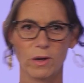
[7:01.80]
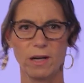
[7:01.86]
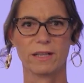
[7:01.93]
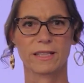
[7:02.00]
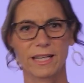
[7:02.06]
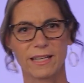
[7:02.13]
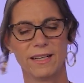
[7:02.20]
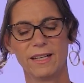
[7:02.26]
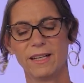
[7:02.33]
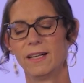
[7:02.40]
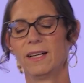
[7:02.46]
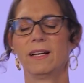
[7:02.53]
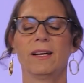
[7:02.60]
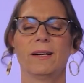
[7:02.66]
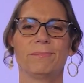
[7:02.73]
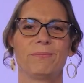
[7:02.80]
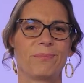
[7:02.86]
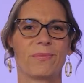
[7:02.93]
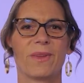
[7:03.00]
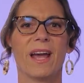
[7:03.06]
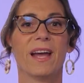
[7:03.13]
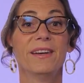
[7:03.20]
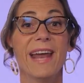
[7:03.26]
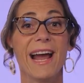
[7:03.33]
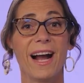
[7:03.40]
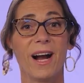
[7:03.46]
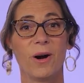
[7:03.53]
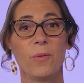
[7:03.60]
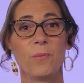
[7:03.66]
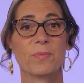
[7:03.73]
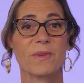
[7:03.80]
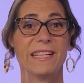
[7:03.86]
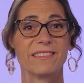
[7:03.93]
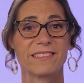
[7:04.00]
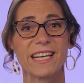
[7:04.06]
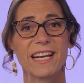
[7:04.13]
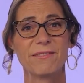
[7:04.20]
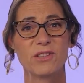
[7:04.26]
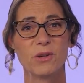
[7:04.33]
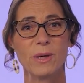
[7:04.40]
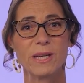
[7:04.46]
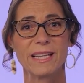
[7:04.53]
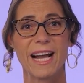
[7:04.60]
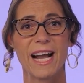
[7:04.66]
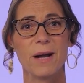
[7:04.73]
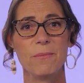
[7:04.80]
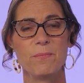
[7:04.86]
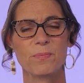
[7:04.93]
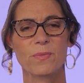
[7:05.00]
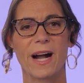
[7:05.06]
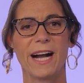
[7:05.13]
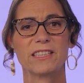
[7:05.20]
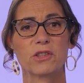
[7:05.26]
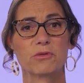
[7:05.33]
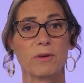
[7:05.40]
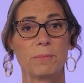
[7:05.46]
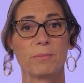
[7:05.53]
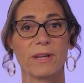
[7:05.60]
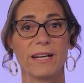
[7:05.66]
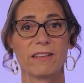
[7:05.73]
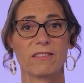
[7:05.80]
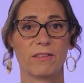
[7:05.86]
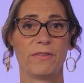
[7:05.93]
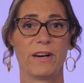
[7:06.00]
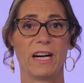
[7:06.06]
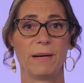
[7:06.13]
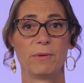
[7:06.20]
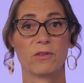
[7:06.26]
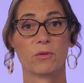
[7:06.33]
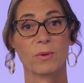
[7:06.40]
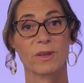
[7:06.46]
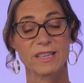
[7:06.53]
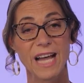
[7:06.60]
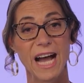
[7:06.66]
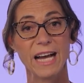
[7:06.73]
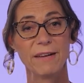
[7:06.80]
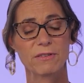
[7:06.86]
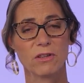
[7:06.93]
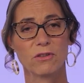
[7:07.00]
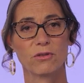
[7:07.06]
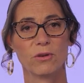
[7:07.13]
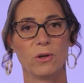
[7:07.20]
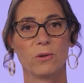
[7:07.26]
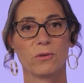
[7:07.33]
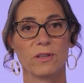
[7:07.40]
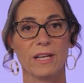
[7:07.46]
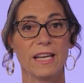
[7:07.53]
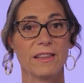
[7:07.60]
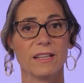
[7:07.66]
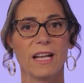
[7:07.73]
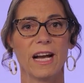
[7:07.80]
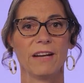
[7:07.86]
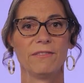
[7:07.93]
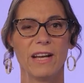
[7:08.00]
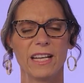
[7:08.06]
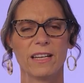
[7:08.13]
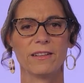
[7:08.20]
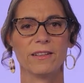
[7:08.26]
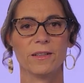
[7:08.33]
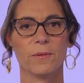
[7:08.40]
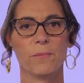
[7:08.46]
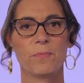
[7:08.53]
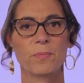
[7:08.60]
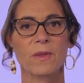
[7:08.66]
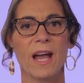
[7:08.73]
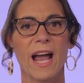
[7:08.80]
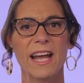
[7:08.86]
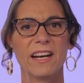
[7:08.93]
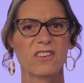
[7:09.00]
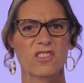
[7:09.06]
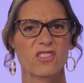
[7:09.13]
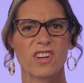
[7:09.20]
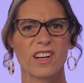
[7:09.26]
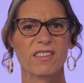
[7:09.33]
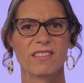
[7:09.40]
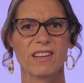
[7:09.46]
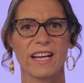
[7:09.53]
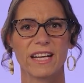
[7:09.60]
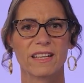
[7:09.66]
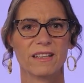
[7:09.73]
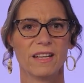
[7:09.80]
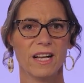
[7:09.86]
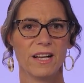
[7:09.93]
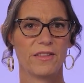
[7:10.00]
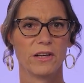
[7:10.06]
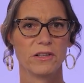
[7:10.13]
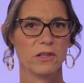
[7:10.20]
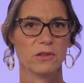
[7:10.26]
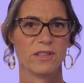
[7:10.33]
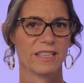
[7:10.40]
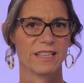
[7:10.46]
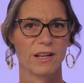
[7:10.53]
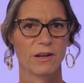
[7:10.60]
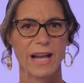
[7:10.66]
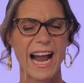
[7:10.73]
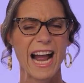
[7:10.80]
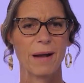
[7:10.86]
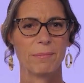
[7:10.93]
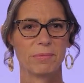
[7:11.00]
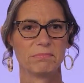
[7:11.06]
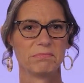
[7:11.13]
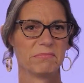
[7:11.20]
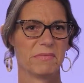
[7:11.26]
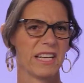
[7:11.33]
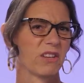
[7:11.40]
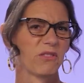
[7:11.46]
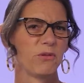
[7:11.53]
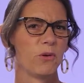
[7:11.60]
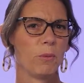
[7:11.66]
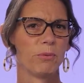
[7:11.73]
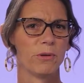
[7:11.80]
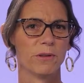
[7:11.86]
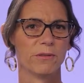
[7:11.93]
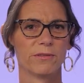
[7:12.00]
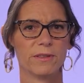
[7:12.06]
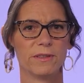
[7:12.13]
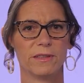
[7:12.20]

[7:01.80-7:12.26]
work. Now, instead of doing that, I just replace the variables with live controls in the live editor. And it's just like they're using a little app, and it's foolproof.